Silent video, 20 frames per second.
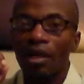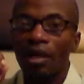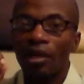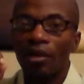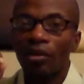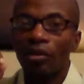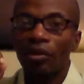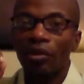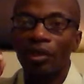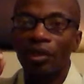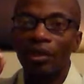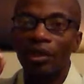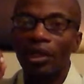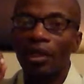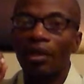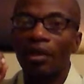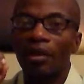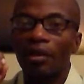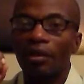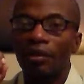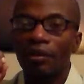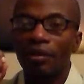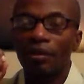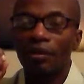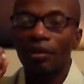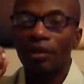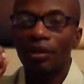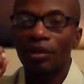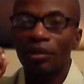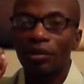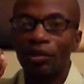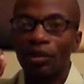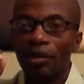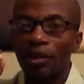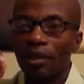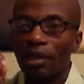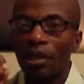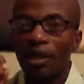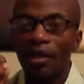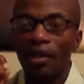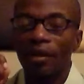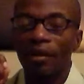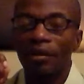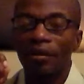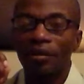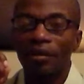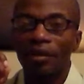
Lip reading: God, you are there. You are there.